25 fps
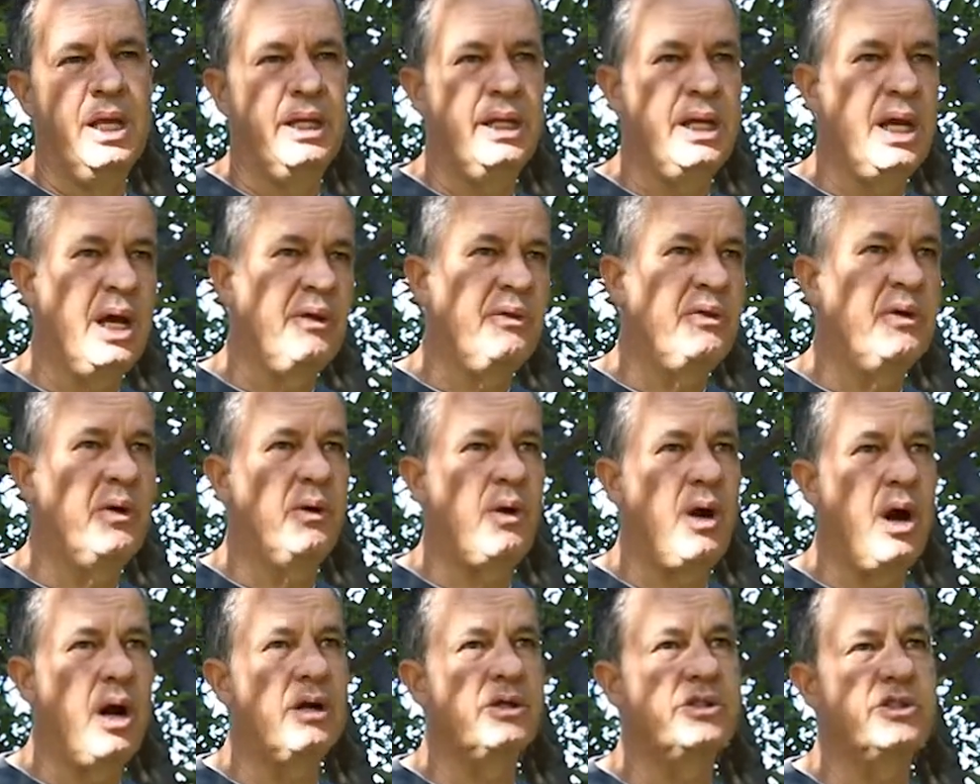Now
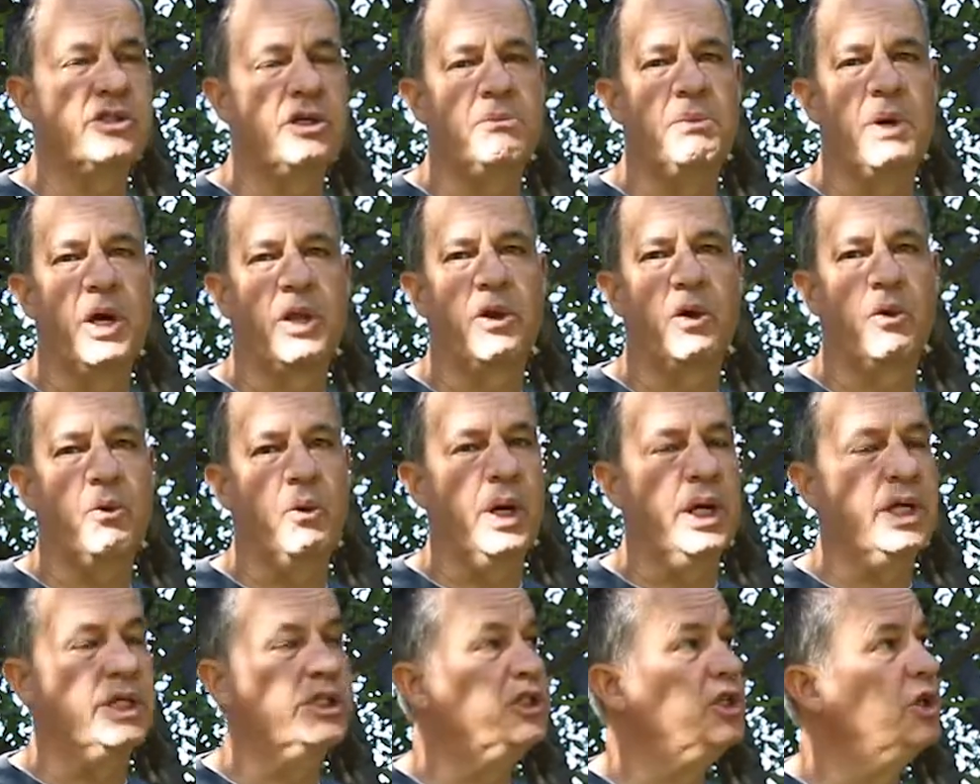there are some other
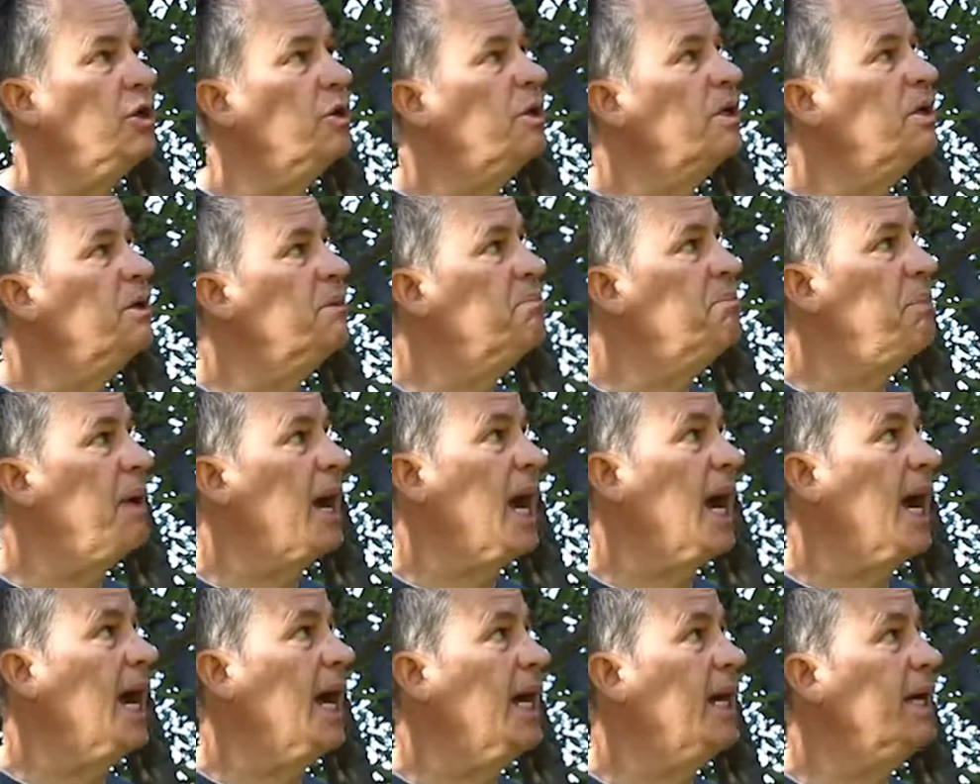ways. You can
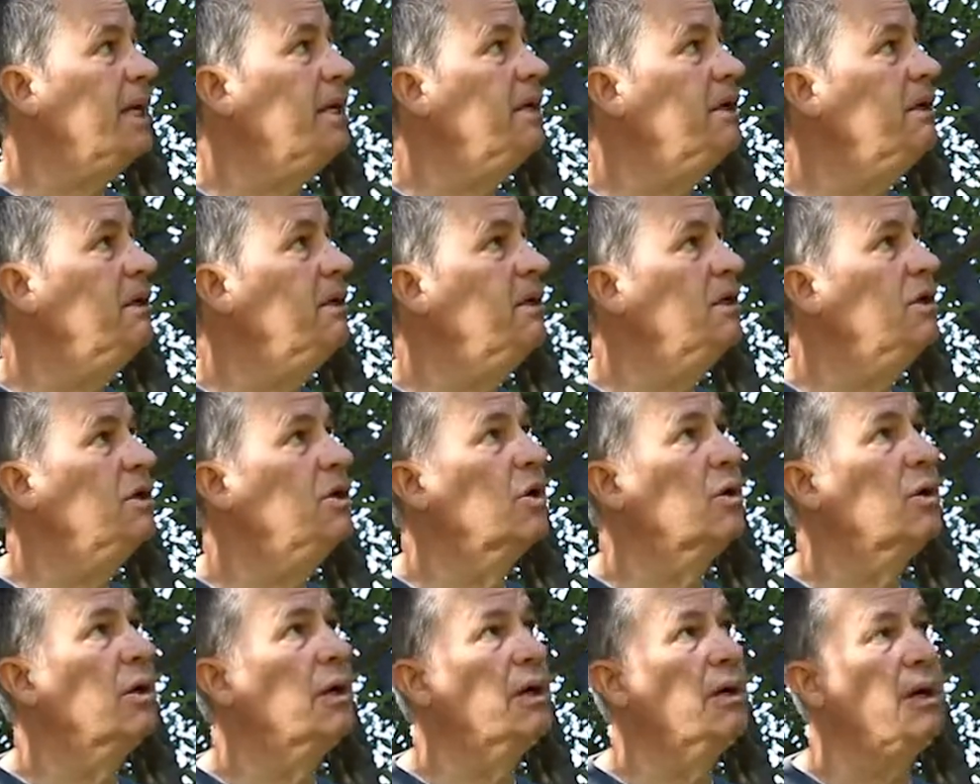bag
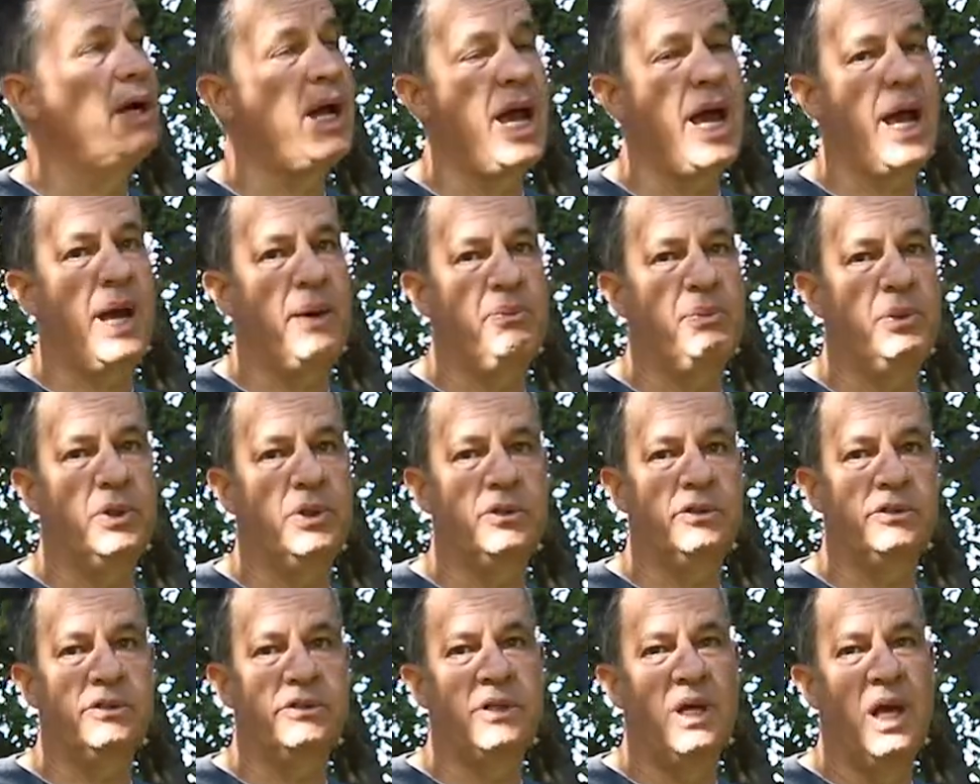your
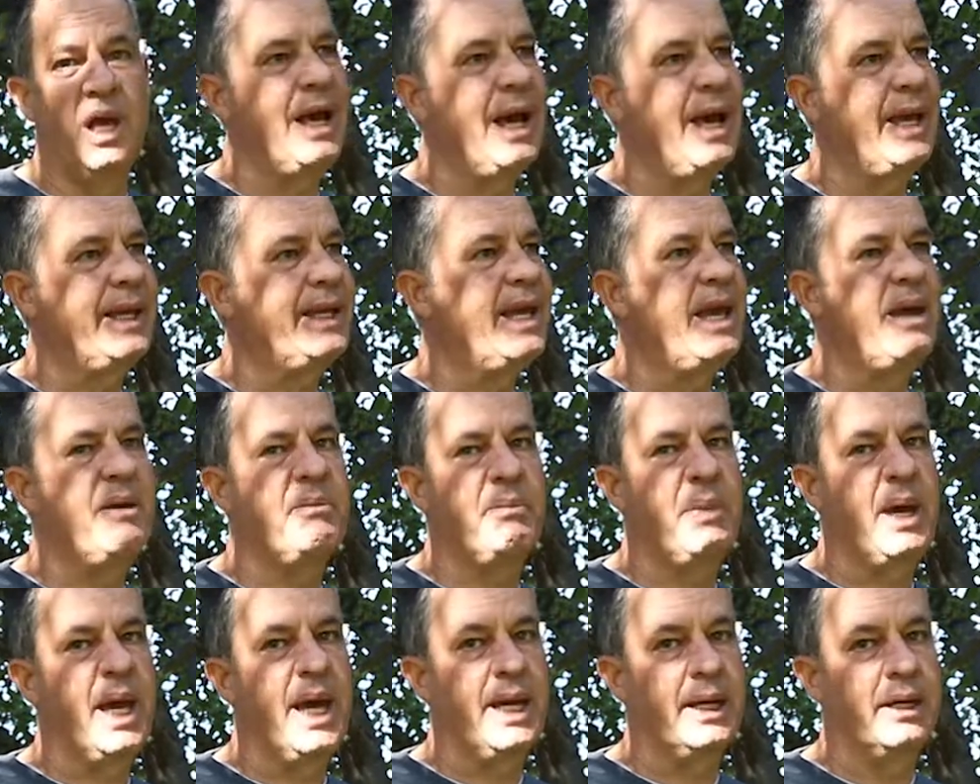apples. I
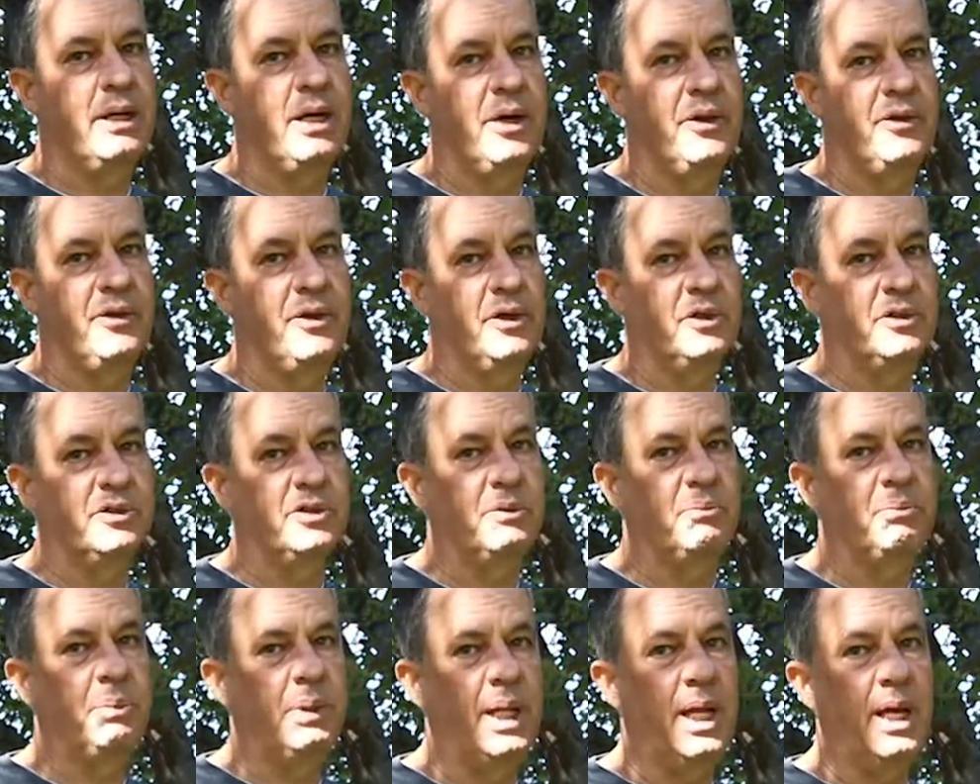can't bag all
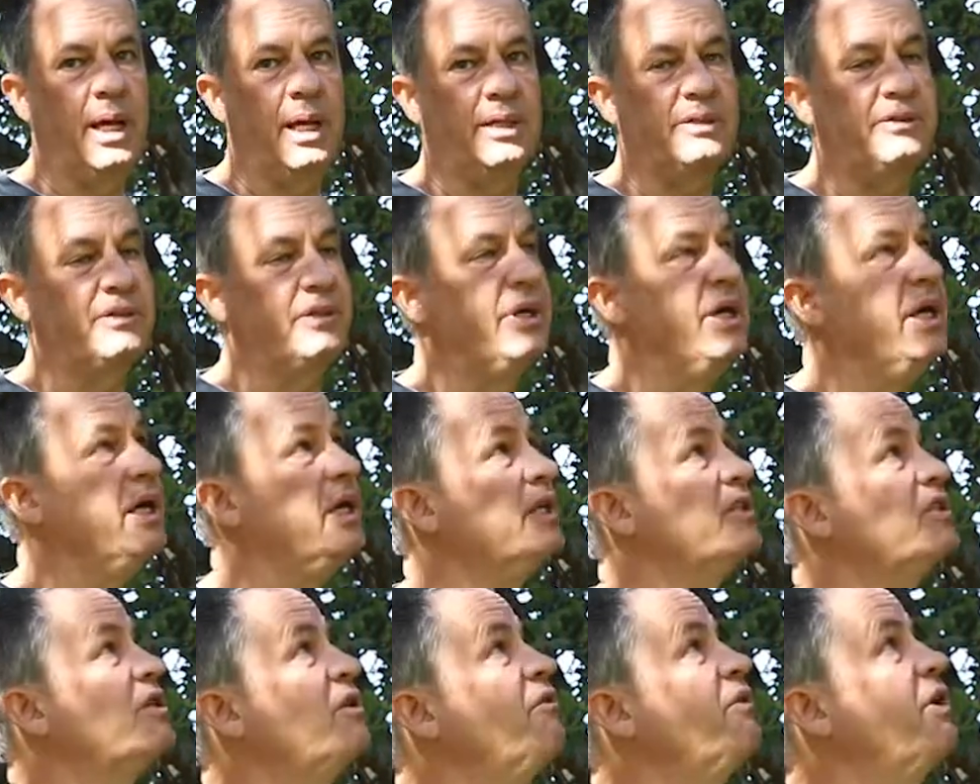those. Plus,
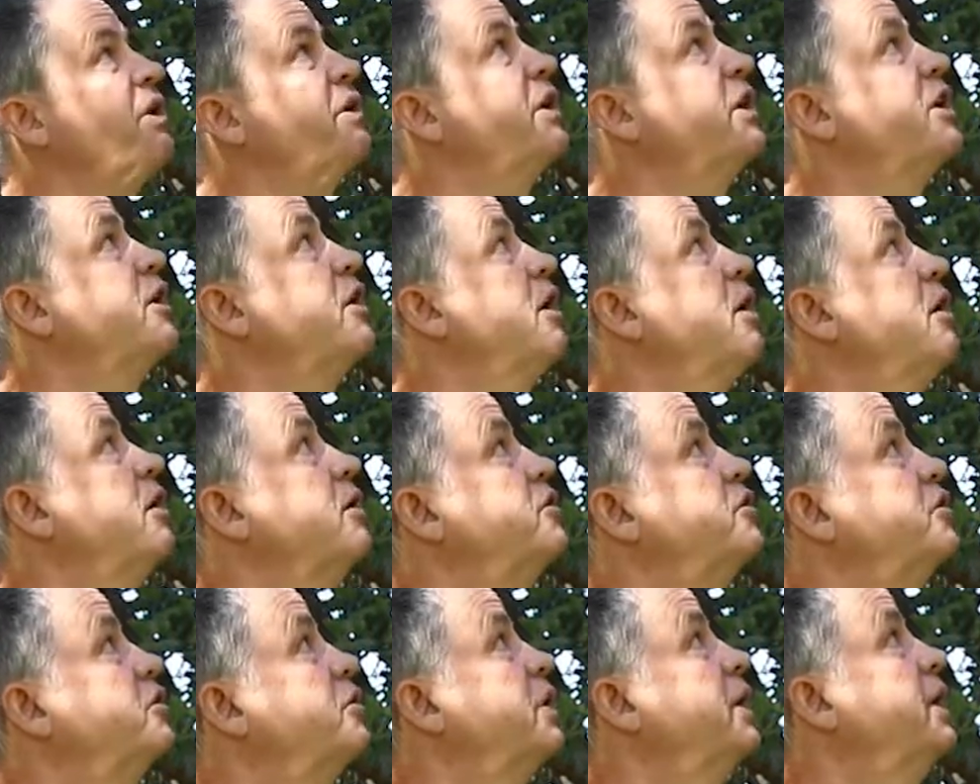it's a very tall
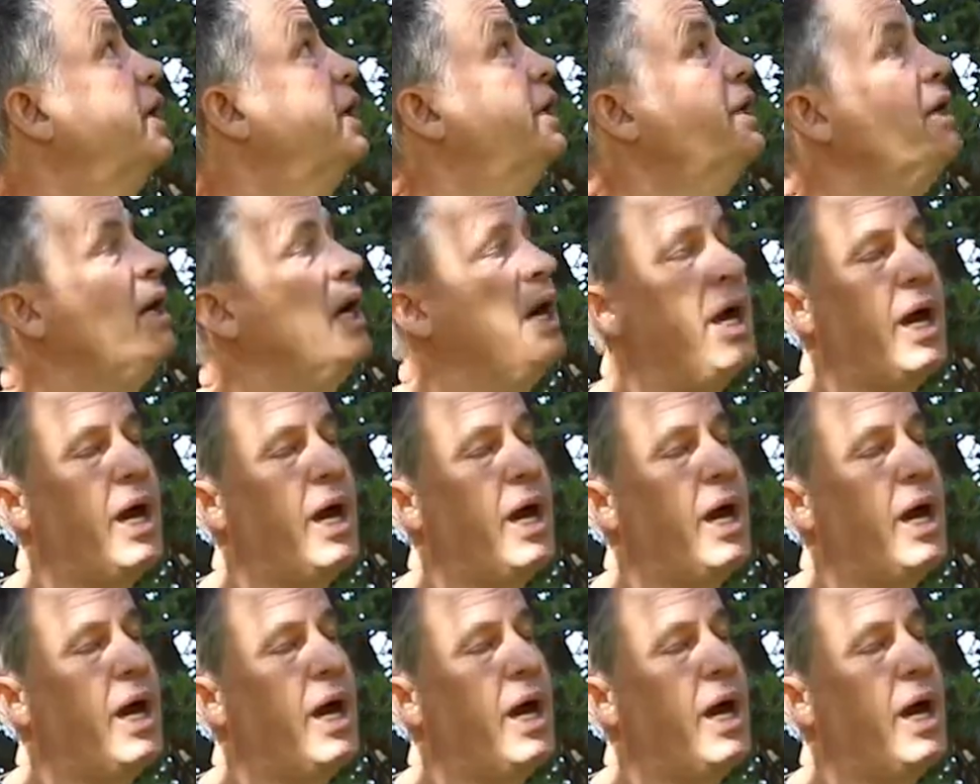tree.